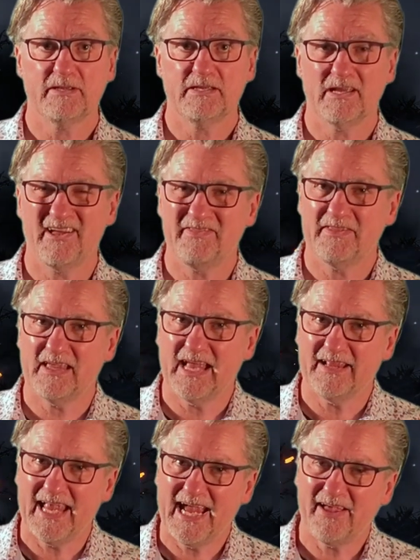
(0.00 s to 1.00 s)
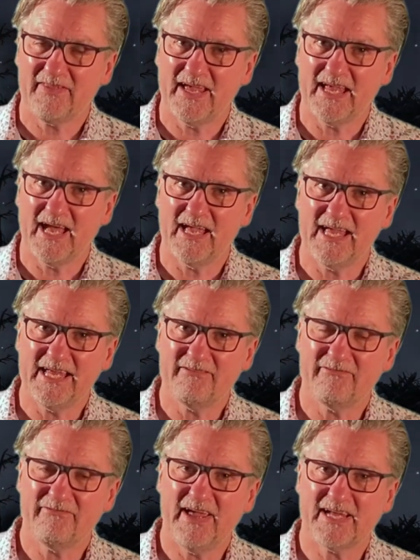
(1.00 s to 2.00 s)
and how they
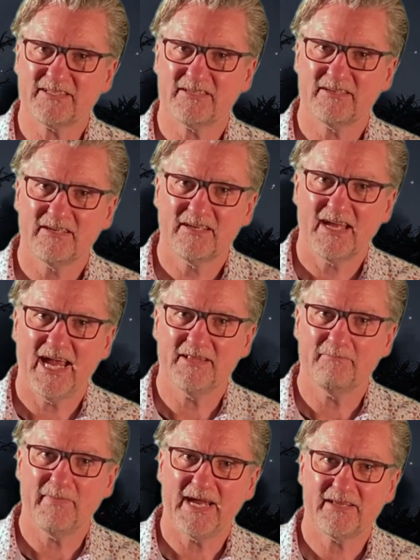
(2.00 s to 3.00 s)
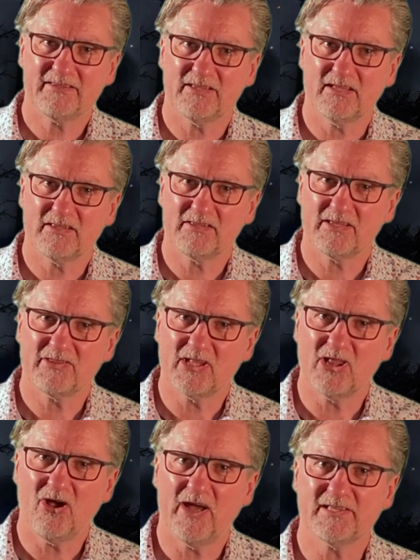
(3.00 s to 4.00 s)
infect and make the
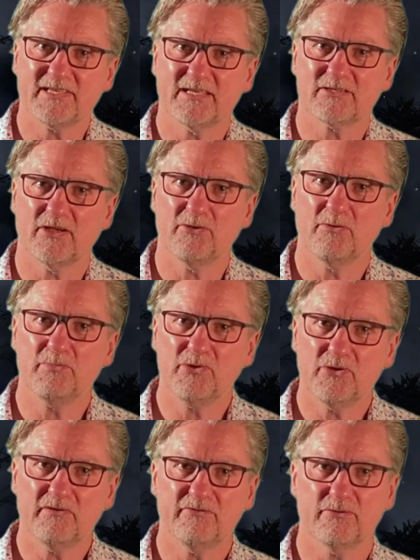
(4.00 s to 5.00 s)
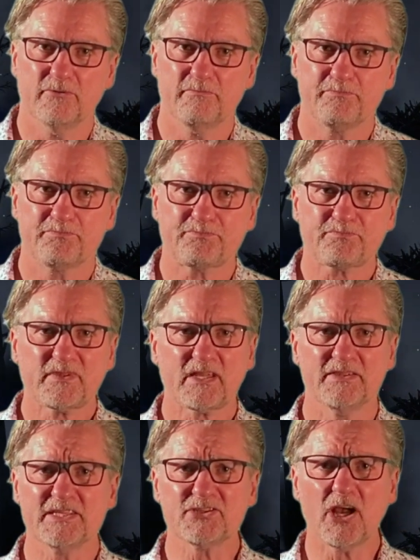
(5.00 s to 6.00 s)
line sound so beautiful.
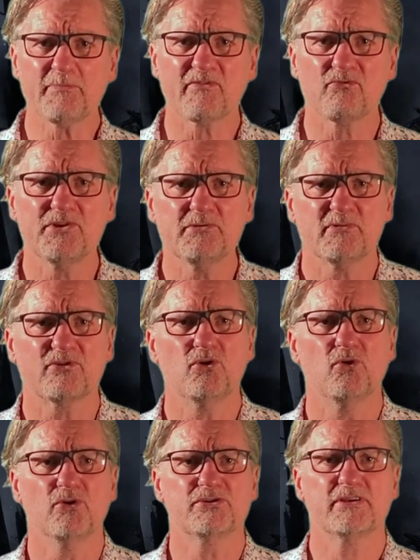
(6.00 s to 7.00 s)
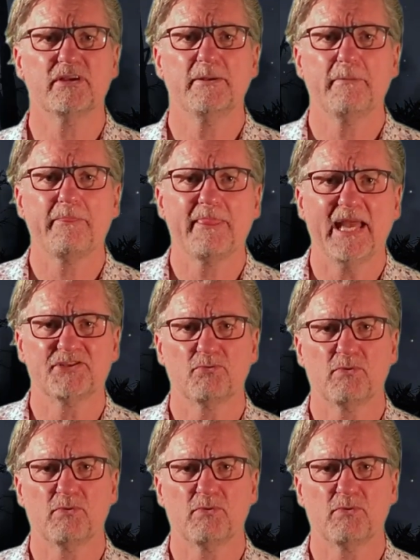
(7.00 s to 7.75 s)
This type of rhythm, of course, has the